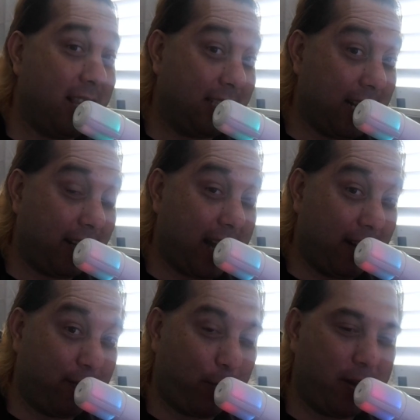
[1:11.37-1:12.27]
in the state of
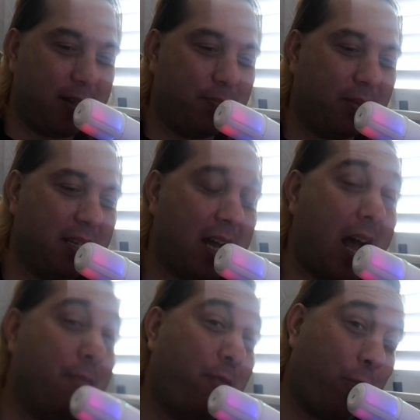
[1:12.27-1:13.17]
California.
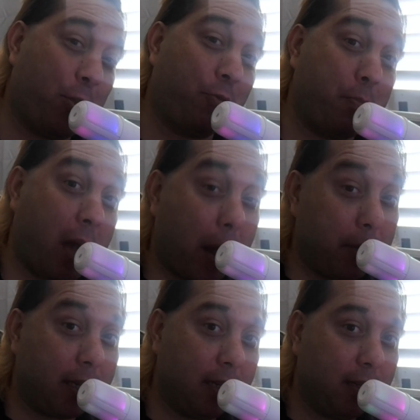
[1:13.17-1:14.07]
I'm for the
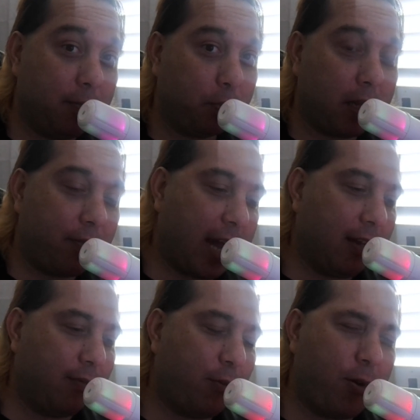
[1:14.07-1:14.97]
Republic of
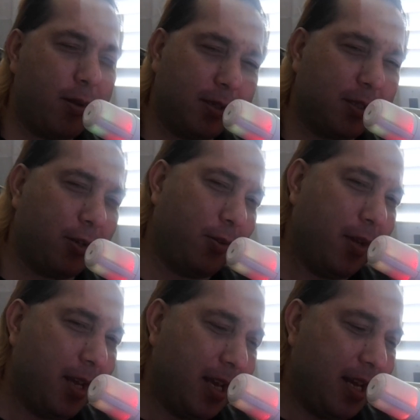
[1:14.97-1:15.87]
California, so
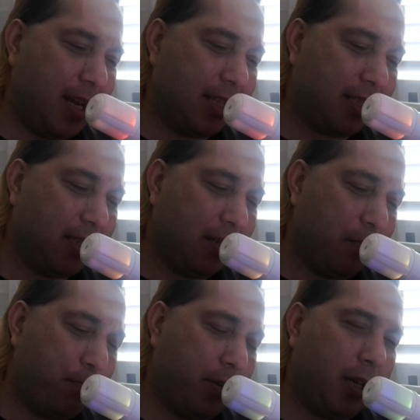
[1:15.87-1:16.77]
it's
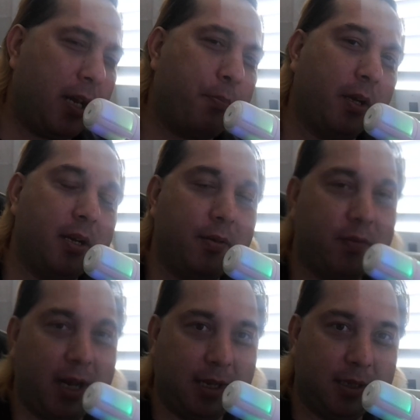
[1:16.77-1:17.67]
putting up the good
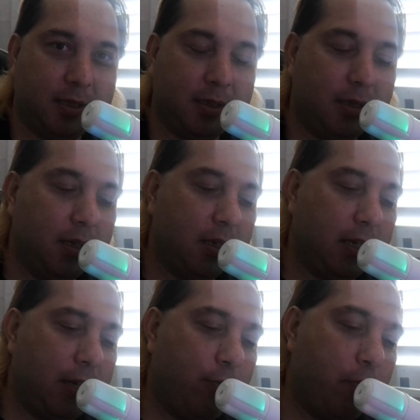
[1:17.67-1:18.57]
fight.
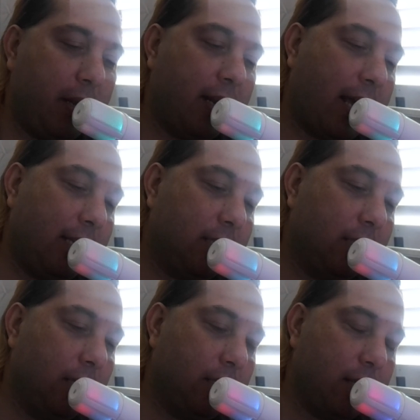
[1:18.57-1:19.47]
It would be
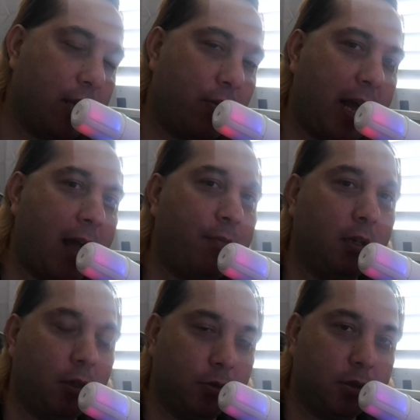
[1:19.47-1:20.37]
nice to know I have
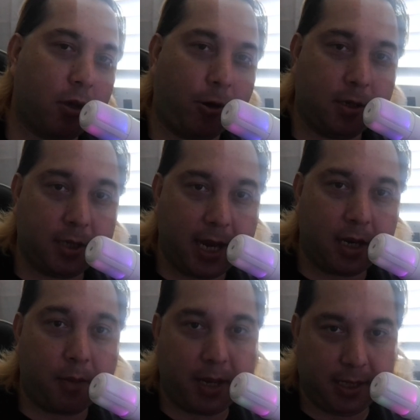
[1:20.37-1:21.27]
the Lone Star
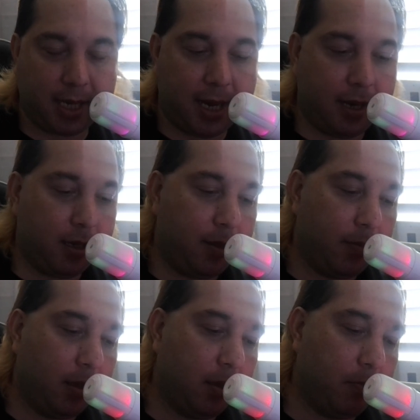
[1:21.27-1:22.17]
State on my side
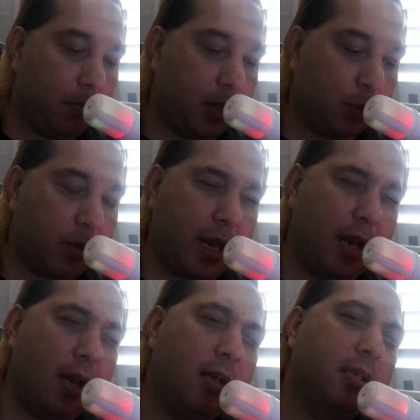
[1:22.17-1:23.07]
because when
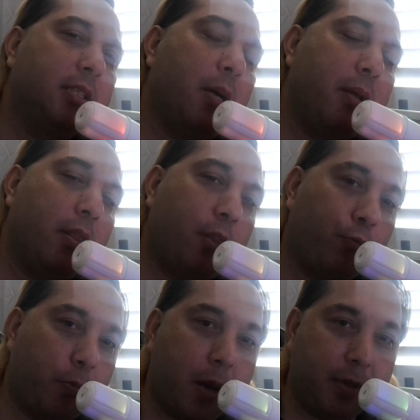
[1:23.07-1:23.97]
I summon
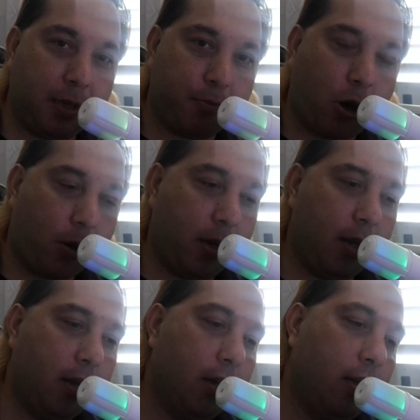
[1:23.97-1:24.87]
the Republican
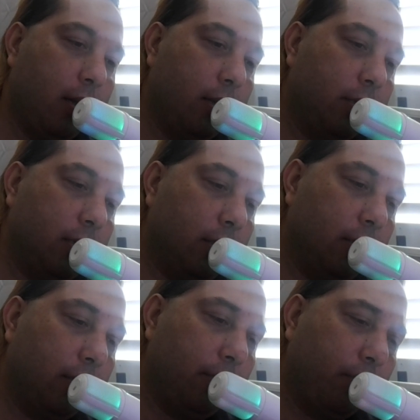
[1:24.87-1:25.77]
Party
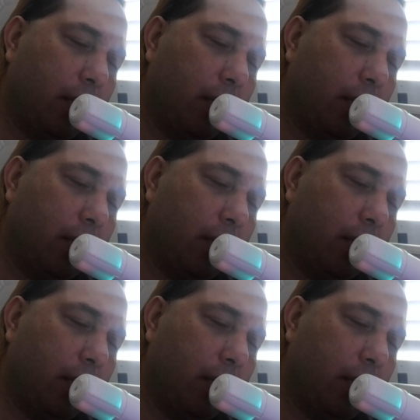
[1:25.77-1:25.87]
to